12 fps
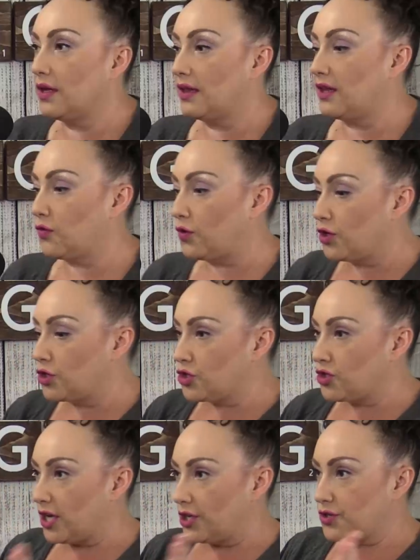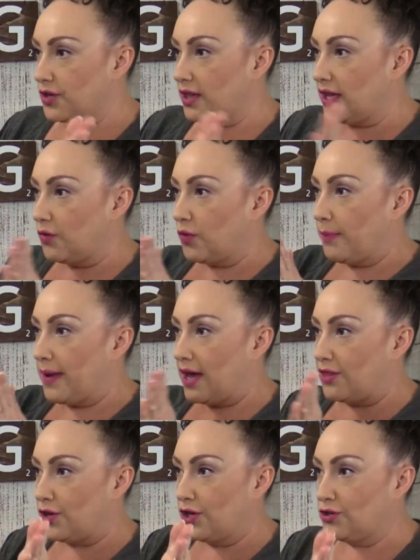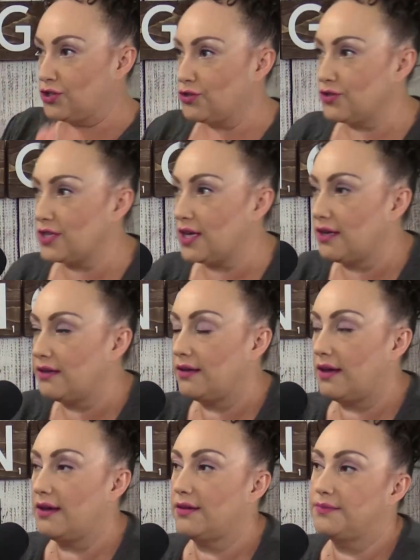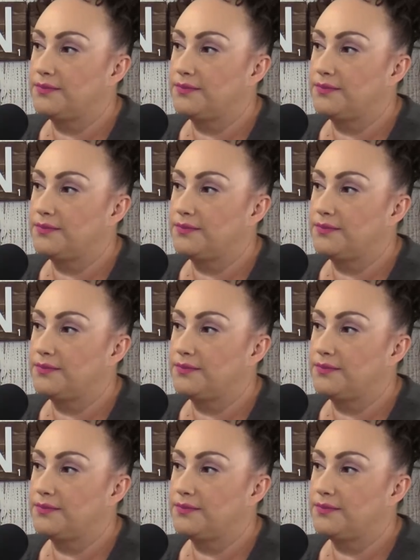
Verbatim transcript: That's where your trajectory, like right. path, are you choosing? Yeah. I do.